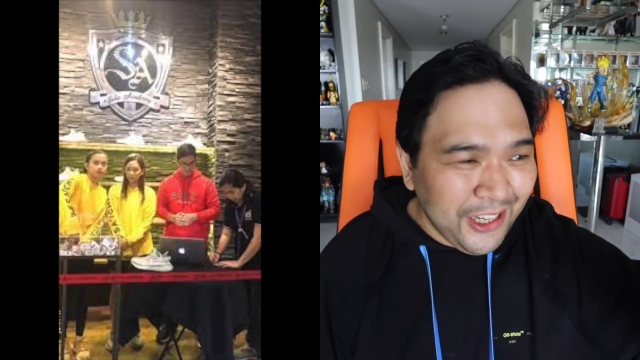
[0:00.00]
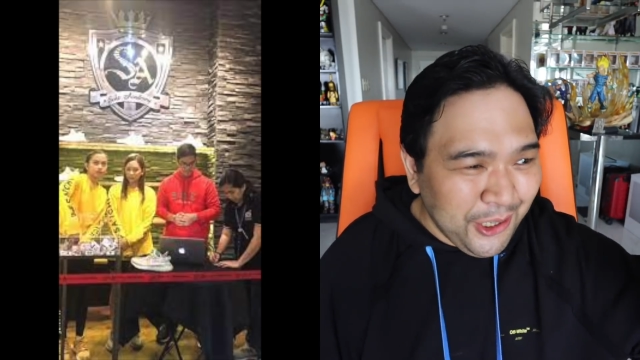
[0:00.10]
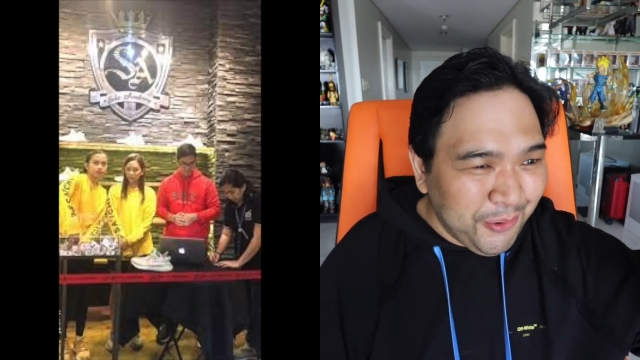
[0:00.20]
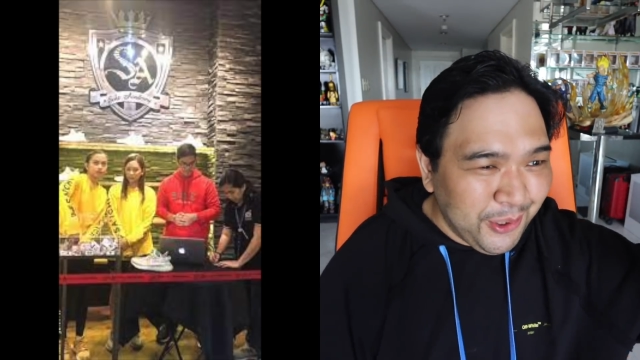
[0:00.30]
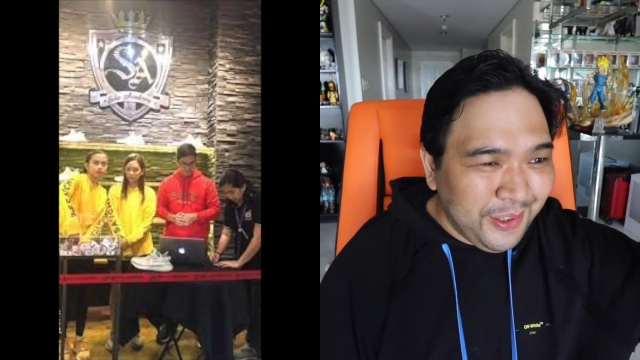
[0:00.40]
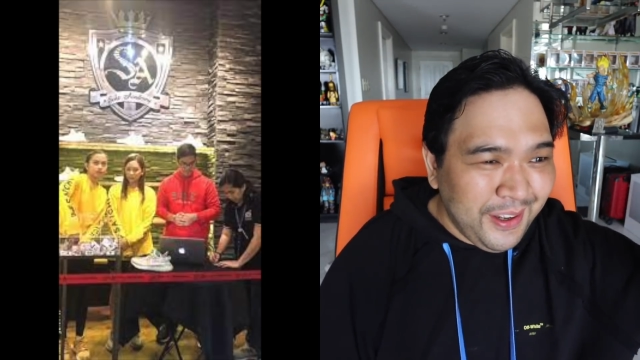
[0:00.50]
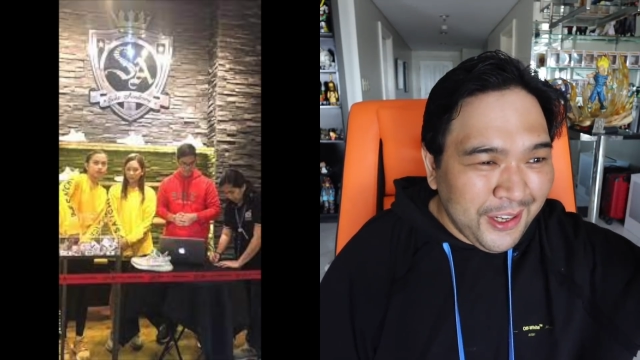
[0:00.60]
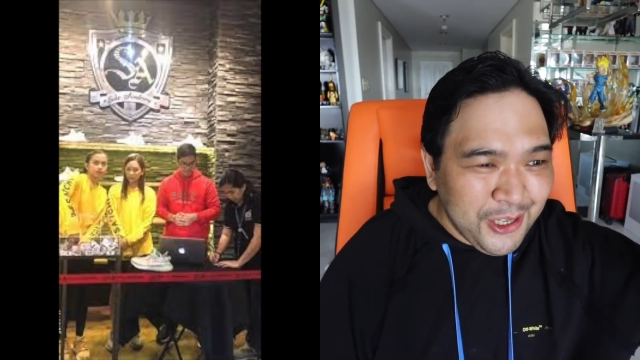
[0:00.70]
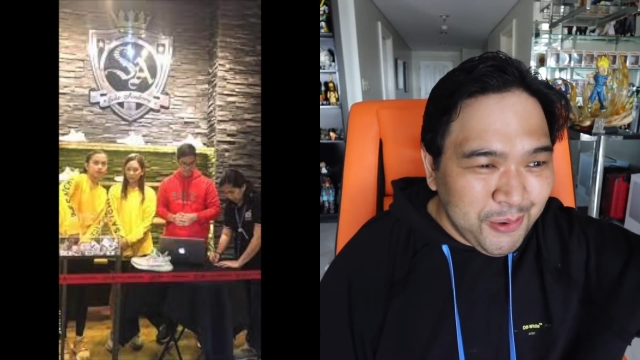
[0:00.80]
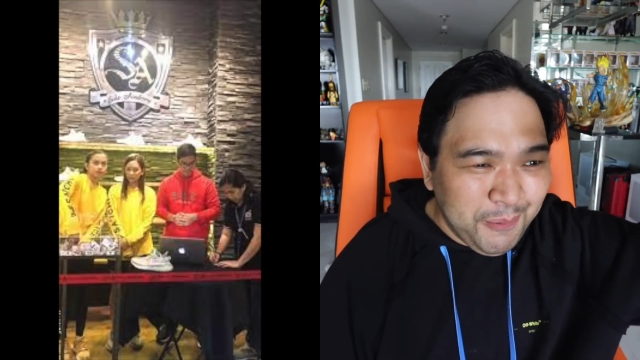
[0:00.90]
You
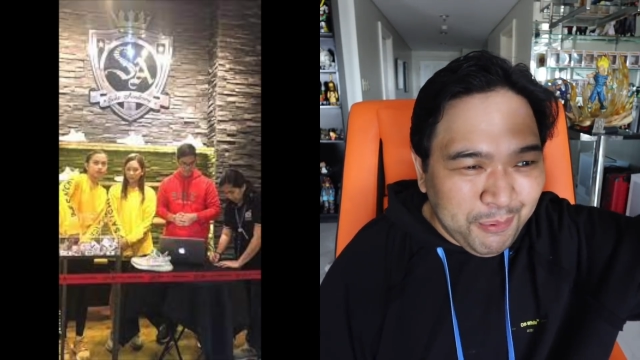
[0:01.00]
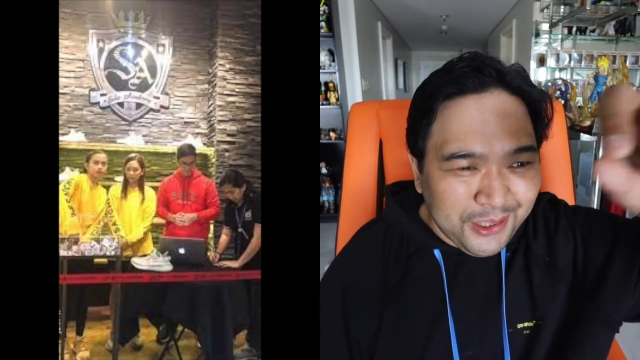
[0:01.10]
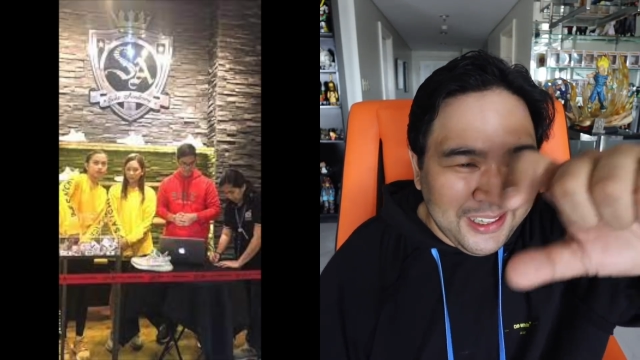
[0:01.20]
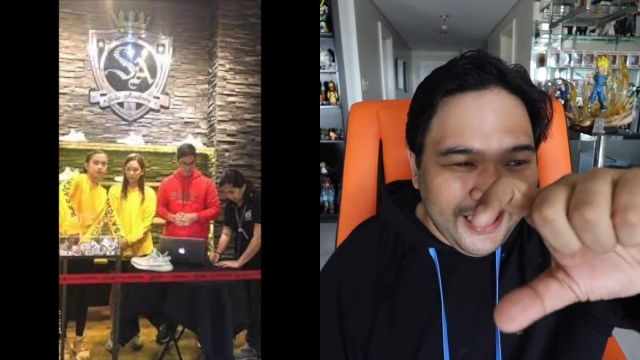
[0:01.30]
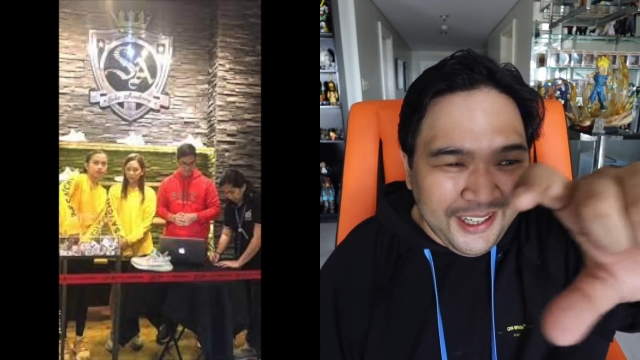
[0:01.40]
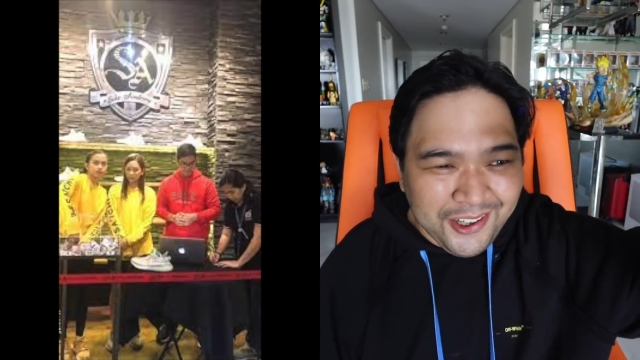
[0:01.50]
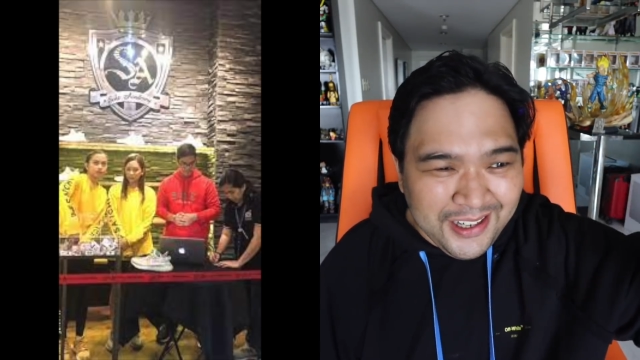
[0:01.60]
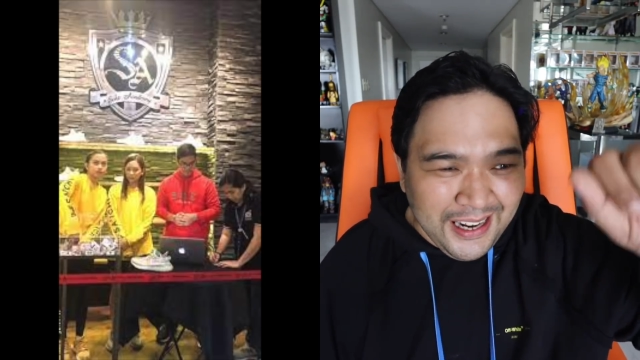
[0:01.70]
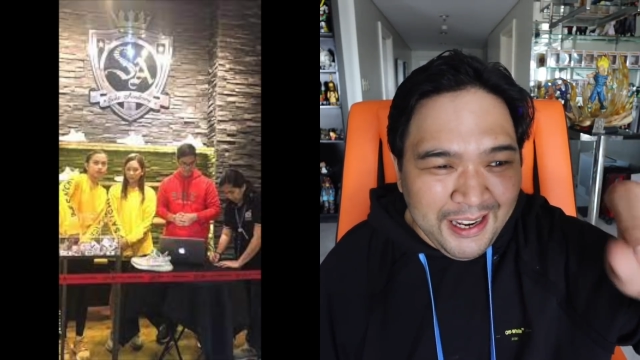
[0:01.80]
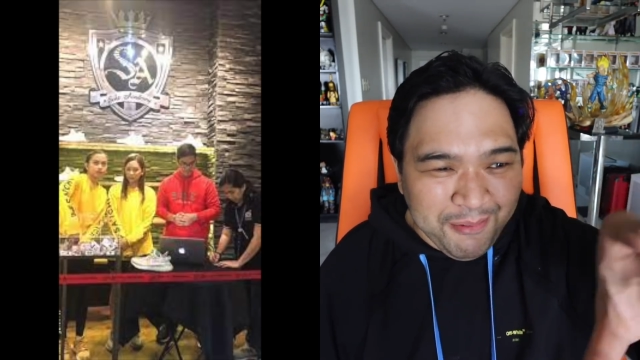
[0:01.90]
would put like your
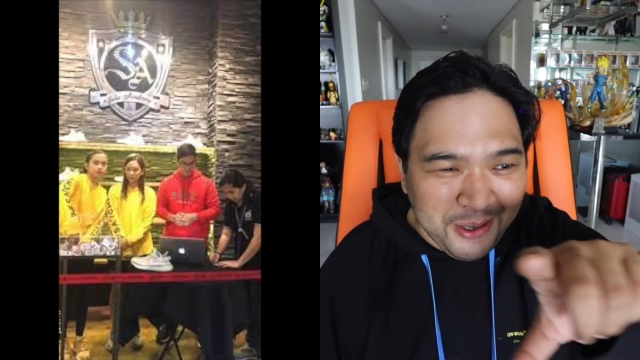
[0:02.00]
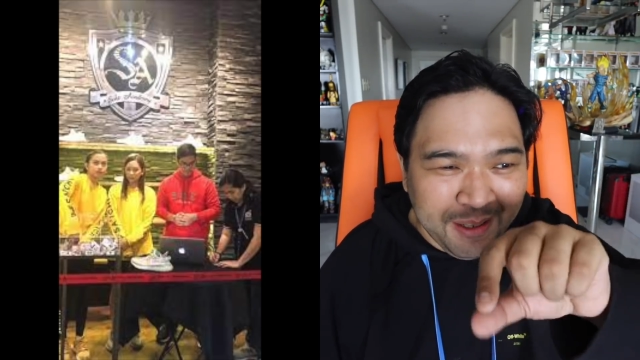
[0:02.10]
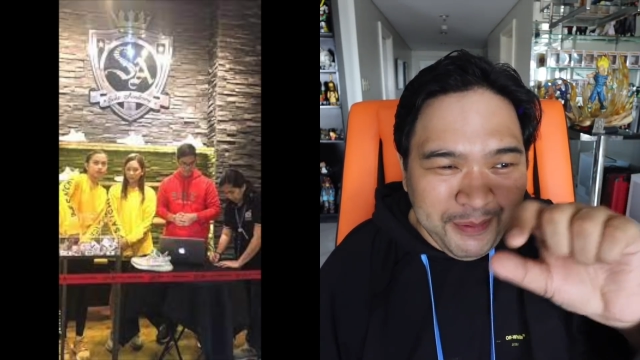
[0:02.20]
name on